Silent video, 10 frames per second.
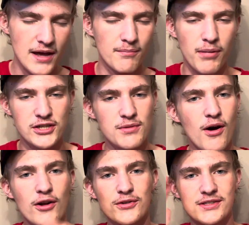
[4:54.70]
budget
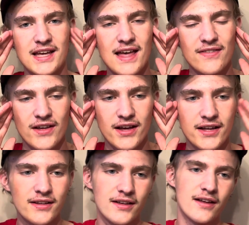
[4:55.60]
models get the
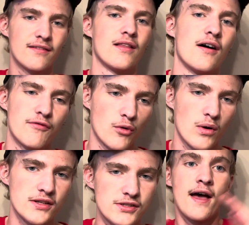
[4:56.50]
love for
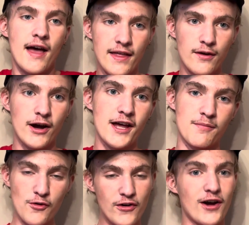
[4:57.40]
once. Anyway,
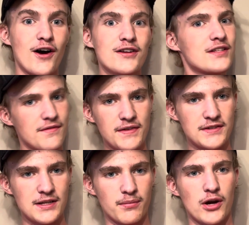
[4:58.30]
moving on to the
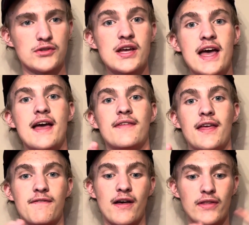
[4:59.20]
15 Pros. They finally